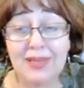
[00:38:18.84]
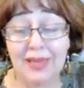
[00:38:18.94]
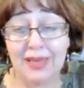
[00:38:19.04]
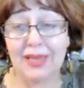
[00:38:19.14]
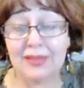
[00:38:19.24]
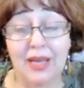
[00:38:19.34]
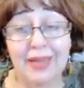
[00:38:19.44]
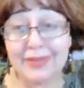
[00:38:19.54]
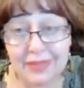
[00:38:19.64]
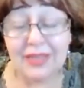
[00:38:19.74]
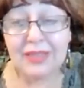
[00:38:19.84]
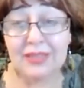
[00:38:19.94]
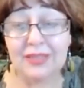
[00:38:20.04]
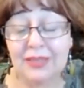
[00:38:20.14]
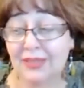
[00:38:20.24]
And I
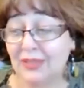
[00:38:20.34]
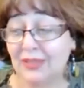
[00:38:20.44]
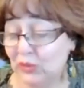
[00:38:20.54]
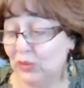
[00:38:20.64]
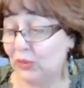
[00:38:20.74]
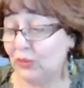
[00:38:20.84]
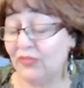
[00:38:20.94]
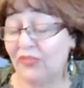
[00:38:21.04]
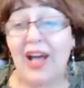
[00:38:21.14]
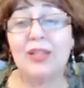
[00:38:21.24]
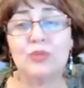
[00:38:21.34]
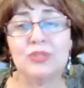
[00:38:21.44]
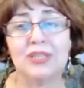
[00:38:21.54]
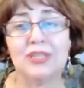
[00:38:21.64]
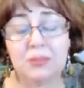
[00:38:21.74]
really value
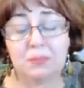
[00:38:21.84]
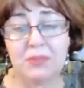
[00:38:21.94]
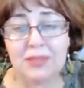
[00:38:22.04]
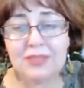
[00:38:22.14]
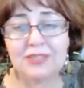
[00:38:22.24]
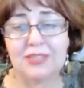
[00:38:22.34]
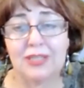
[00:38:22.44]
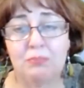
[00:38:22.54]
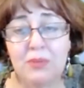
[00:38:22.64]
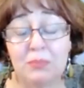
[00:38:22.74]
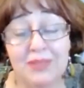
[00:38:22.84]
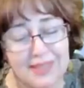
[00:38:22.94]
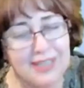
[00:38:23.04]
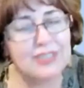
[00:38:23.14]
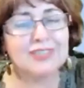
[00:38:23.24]
the experience and people.
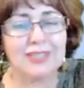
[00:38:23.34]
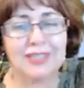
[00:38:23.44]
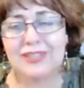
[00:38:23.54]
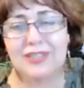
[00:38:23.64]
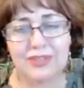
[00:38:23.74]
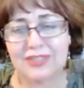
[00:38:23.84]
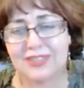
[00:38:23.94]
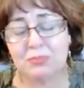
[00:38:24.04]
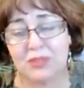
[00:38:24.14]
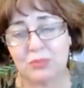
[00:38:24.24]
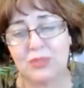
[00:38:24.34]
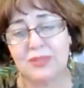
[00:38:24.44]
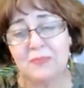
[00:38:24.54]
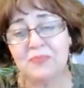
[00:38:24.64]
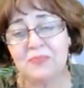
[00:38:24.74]
And I understand difference between